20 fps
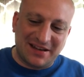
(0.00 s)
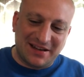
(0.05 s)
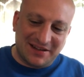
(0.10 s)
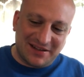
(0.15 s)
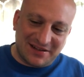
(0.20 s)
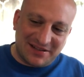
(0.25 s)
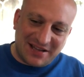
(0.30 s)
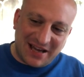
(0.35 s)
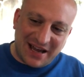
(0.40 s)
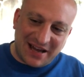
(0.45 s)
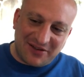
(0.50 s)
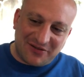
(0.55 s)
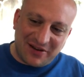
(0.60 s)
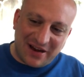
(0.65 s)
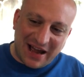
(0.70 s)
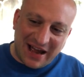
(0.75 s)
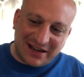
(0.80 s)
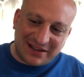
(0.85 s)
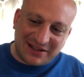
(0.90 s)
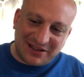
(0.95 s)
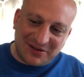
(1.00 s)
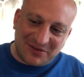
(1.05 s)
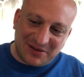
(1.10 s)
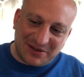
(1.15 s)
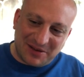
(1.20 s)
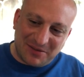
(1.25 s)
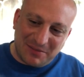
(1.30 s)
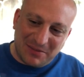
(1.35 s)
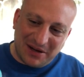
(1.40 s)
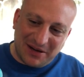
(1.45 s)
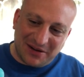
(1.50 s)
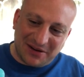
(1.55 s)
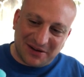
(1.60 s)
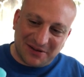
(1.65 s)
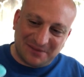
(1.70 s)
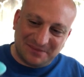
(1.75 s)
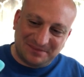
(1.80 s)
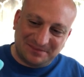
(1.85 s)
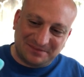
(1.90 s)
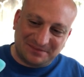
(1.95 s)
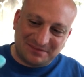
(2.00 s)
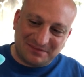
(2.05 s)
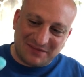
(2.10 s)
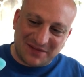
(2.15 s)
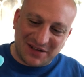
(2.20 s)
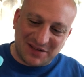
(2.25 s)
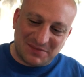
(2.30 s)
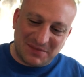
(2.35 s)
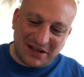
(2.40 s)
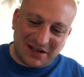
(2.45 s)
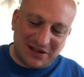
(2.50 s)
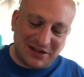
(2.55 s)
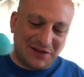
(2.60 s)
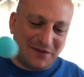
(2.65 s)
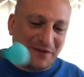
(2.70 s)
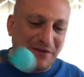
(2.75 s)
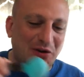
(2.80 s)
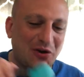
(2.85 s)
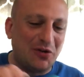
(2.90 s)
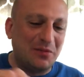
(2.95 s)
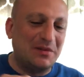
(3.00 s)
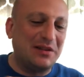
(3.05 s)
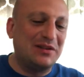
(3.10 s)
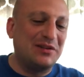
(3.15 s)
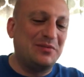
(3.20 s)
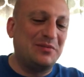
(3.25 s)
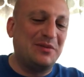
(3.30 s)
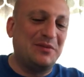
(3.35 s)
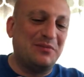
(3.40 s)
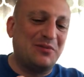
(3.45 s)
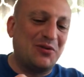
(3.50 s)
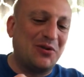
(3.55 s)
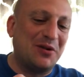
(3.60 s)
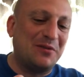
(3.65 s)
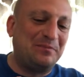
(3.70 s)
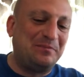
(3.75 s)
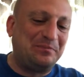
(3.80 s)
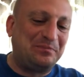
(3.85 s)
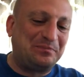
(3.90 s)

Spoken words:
the Tang reacting with the beer is making it foam a little bit more